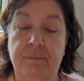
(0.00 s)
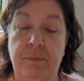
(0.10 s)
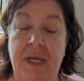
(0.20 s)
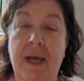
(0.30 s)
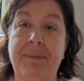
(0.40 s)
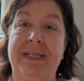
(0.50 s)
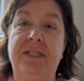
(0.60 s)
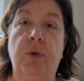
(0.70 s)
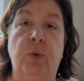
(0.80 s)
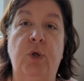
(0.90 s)
become a
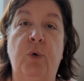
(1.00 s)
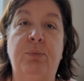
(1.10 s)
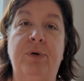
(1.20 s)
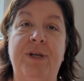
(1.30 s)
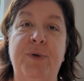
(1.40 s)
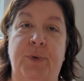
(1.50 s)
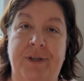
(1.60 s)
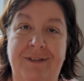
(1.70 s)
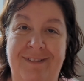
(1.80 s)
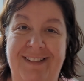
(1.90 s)

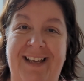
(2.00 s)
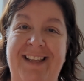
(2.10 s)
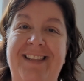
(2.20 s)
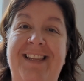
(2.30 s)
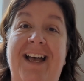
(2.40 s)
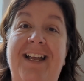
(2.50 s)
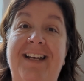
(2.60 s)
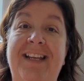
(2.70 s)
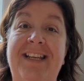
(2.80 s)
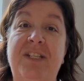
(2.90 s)
solopreneur. And
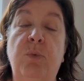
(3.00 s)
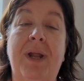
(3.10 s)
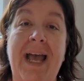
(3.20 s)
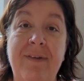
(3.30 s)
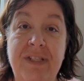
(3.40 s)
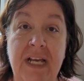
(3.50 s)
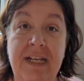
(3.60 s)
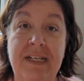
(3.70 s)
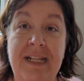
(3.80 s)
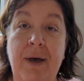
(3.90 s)
that is what I have
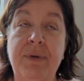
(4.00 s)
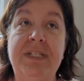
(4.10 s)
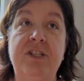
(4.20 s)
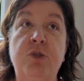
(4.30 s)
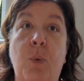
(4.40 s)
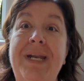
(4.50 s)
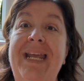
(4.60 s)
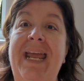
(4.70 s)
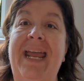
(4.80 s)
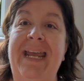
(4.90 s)
done. That was in
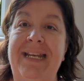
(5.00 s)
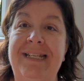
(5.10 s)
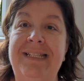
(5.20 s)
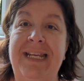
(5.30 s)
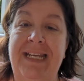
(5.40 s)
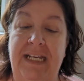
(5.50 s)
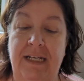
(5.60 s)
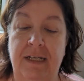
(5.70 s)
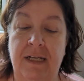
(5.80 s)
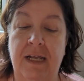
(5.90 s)

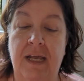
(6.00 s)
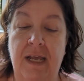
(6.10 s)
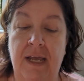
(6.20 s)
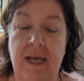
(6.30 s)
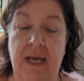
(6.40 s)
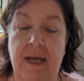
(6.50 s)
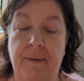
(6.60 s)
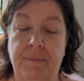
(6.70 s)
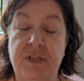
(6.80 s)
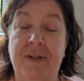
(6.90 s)
2018.
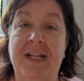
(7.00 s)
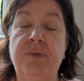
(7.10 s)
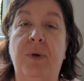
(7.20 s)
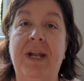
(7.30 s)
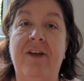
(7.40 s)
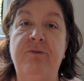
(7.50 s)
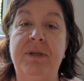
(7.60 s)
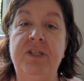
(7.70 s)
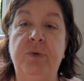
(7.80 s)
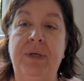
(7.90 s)
So that's what I've
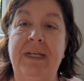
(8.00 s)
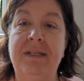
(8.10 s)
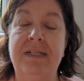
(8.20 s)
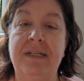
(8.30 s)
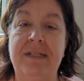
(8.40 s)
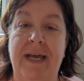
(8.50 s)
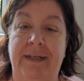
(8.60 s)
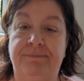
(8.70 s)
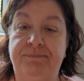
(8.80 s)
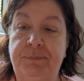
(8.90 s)
been doing since
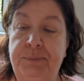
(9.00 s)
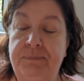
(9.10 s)
then.